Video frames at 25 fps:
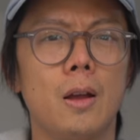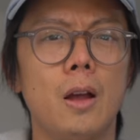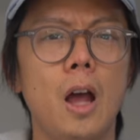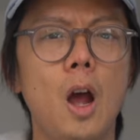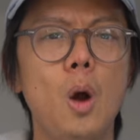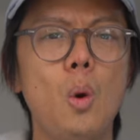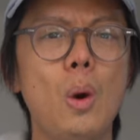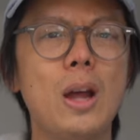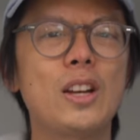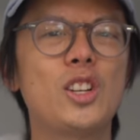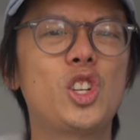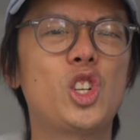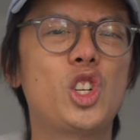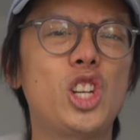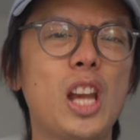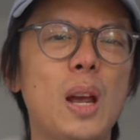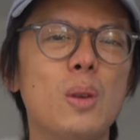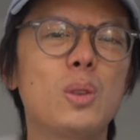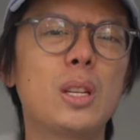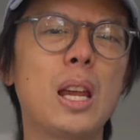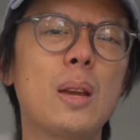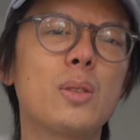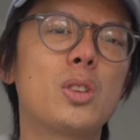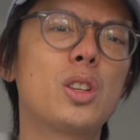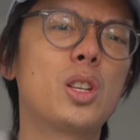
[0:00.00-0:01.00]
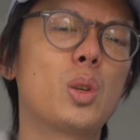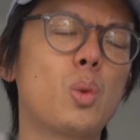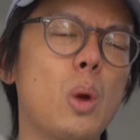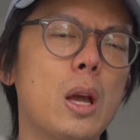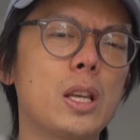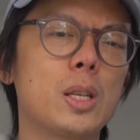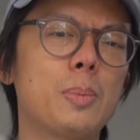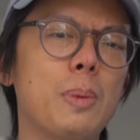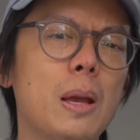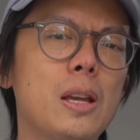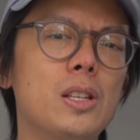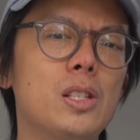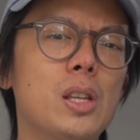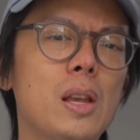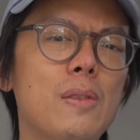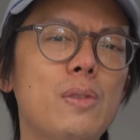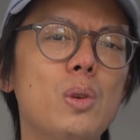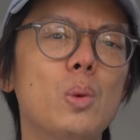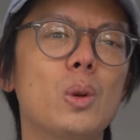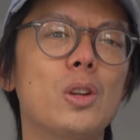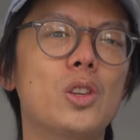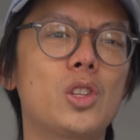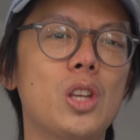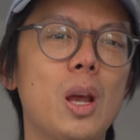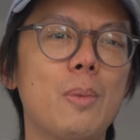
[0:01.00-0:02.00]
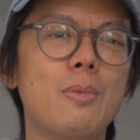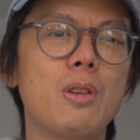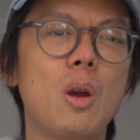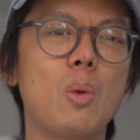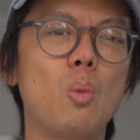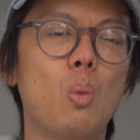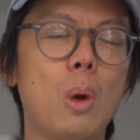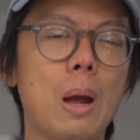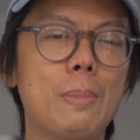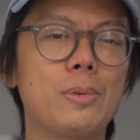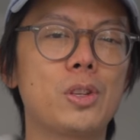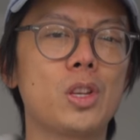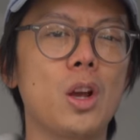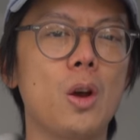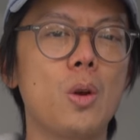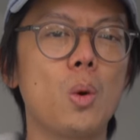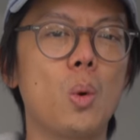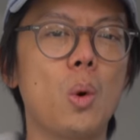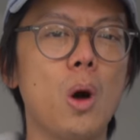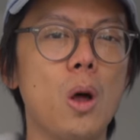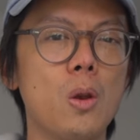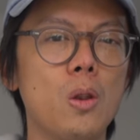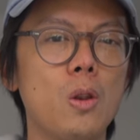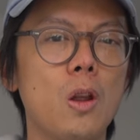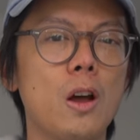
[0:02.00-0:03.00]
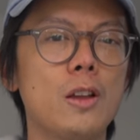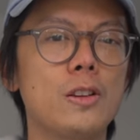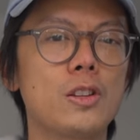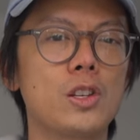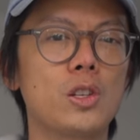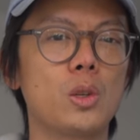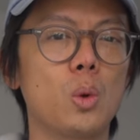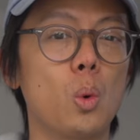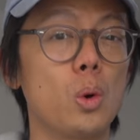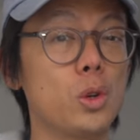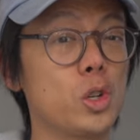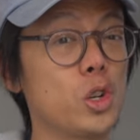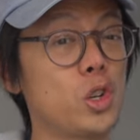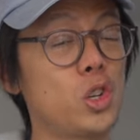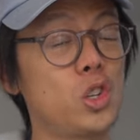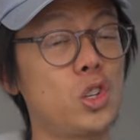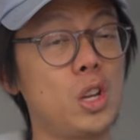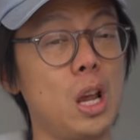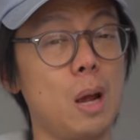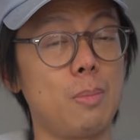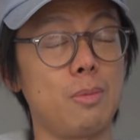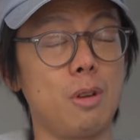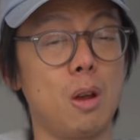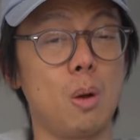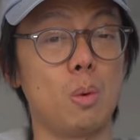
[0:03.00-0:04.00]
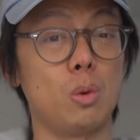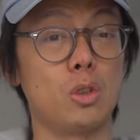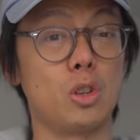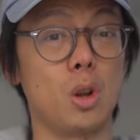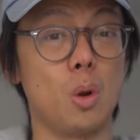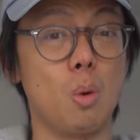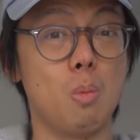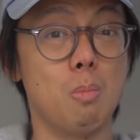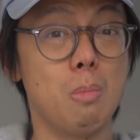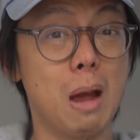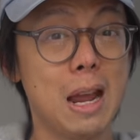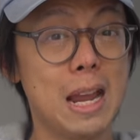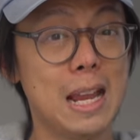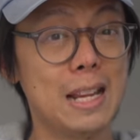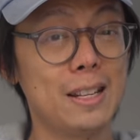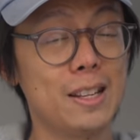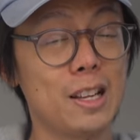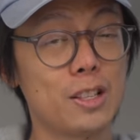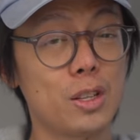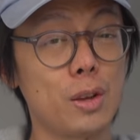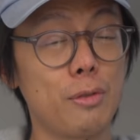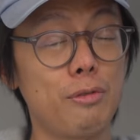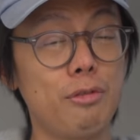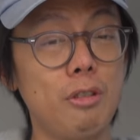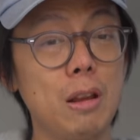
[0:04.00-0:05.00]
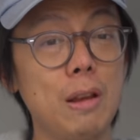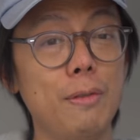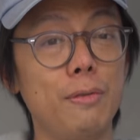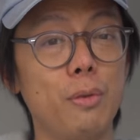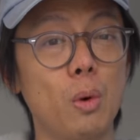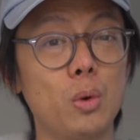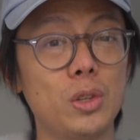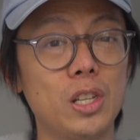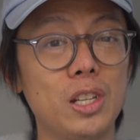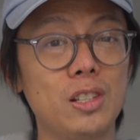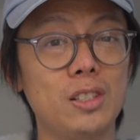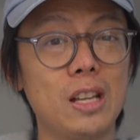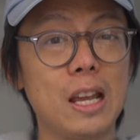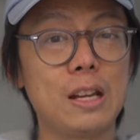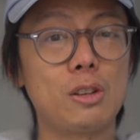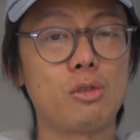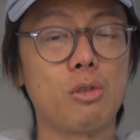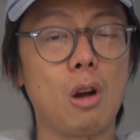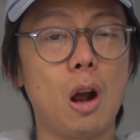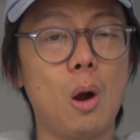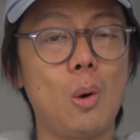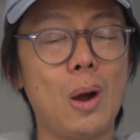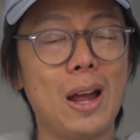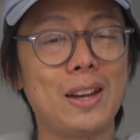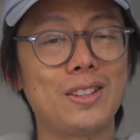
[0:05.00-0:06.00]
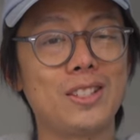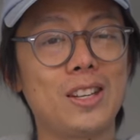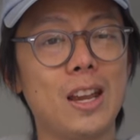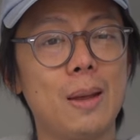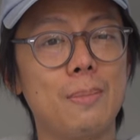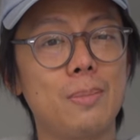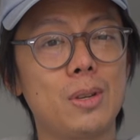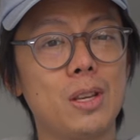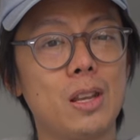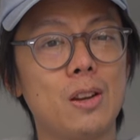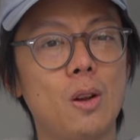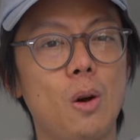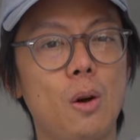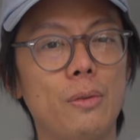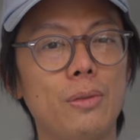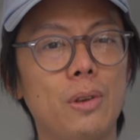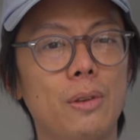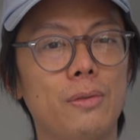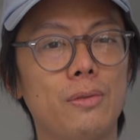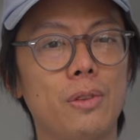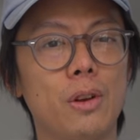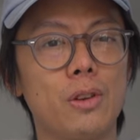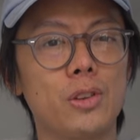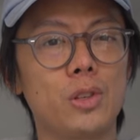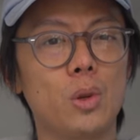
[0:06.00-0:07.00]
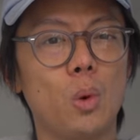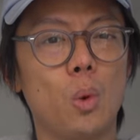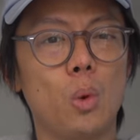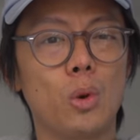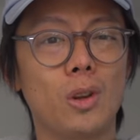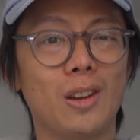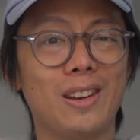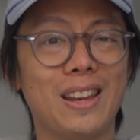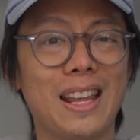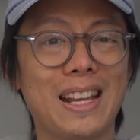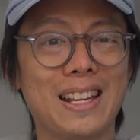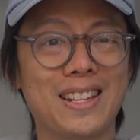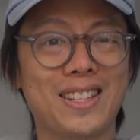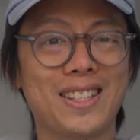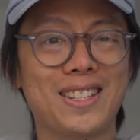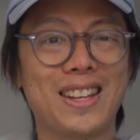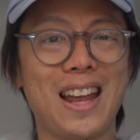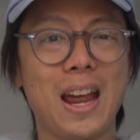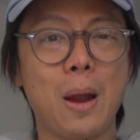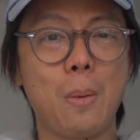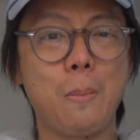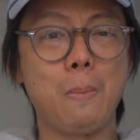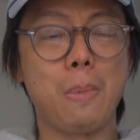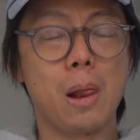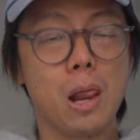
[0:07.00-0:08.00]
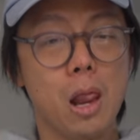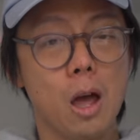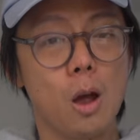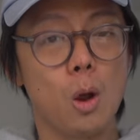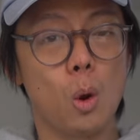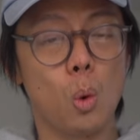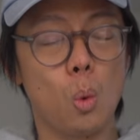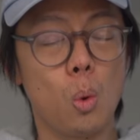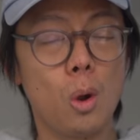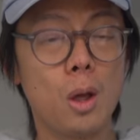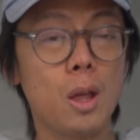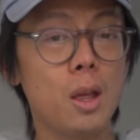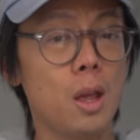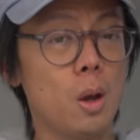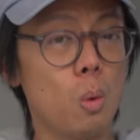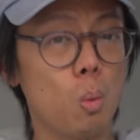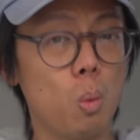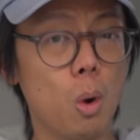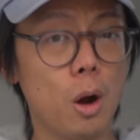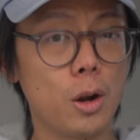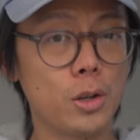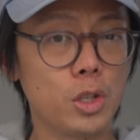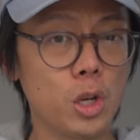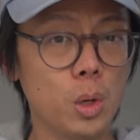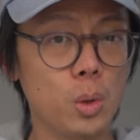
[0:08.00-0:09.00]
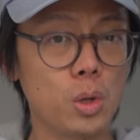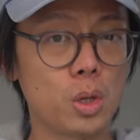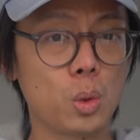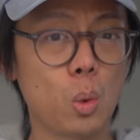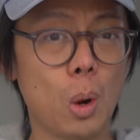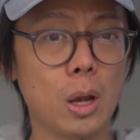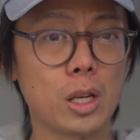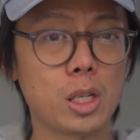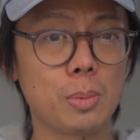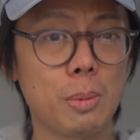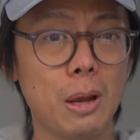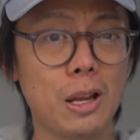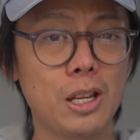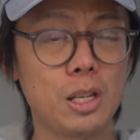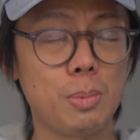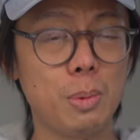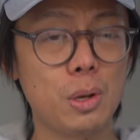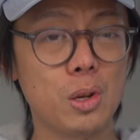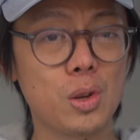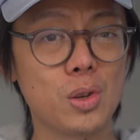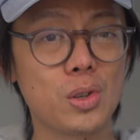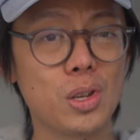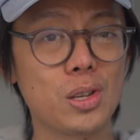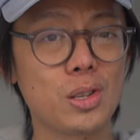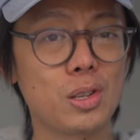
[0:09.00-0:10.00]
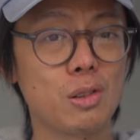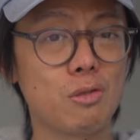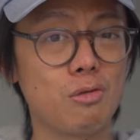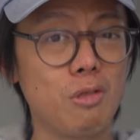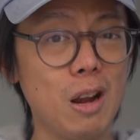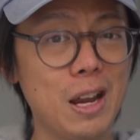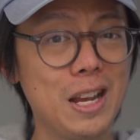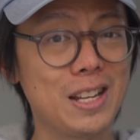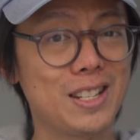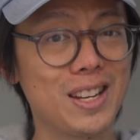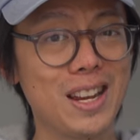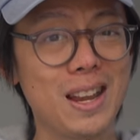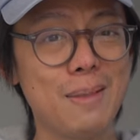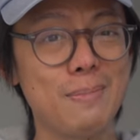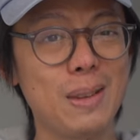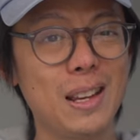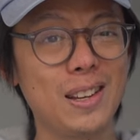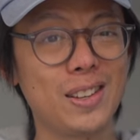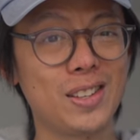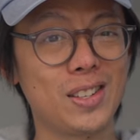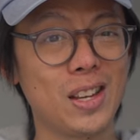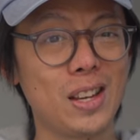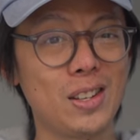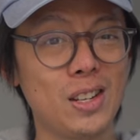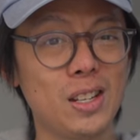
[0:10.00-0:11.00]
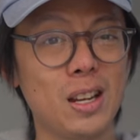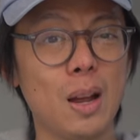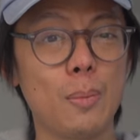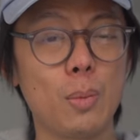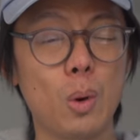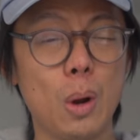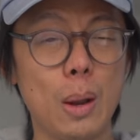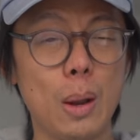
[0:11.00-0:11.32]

Oh, and shout out to Squarespace. If you want to set up your own website or online store, just set up your own domain. There's a free 14-day trial and 10% off your first order. Links down below. Why choose Squarespace? Because it's great. It makes setting up a